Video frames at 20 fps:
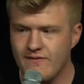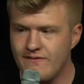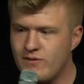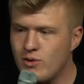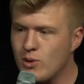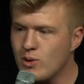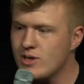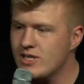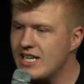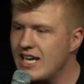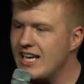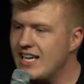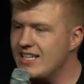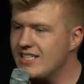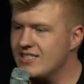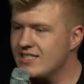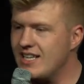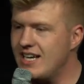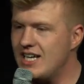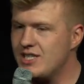4
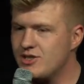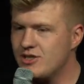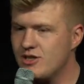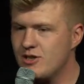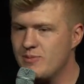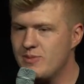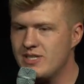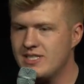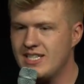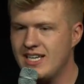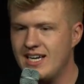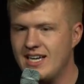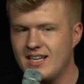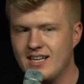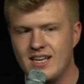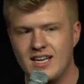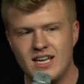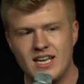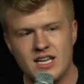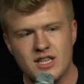days Lazarus had been
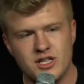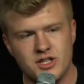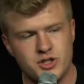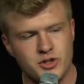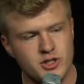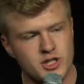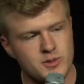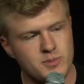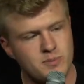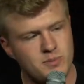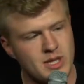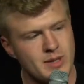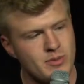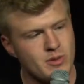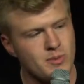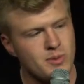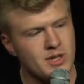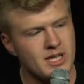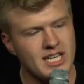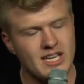dead. The Jewish
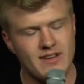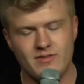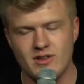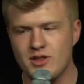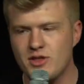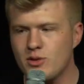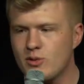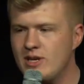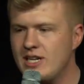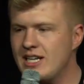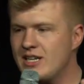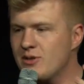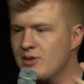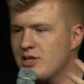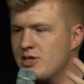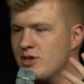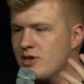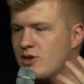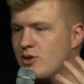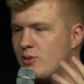people believed that it only
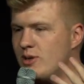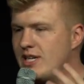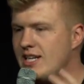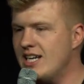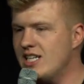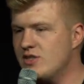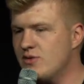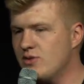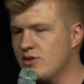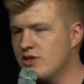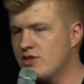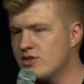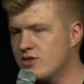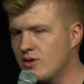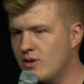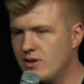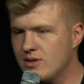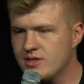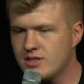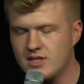took 3 days for the
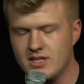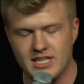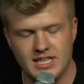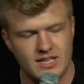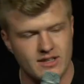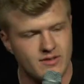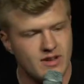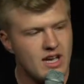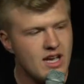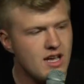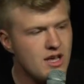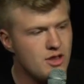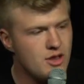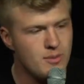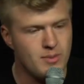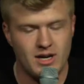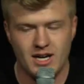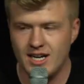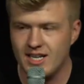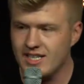soul to leave the
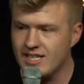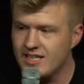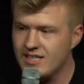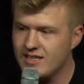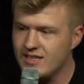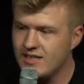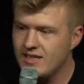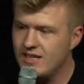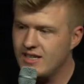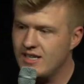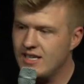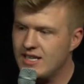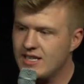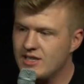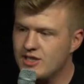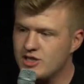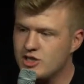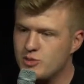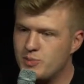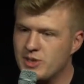body,
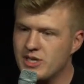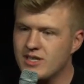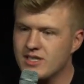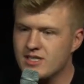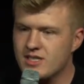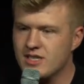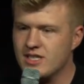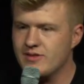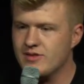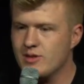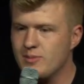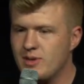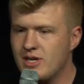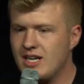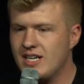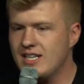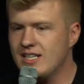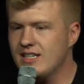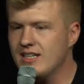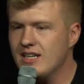the spirit to leave the
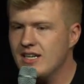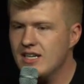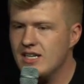body.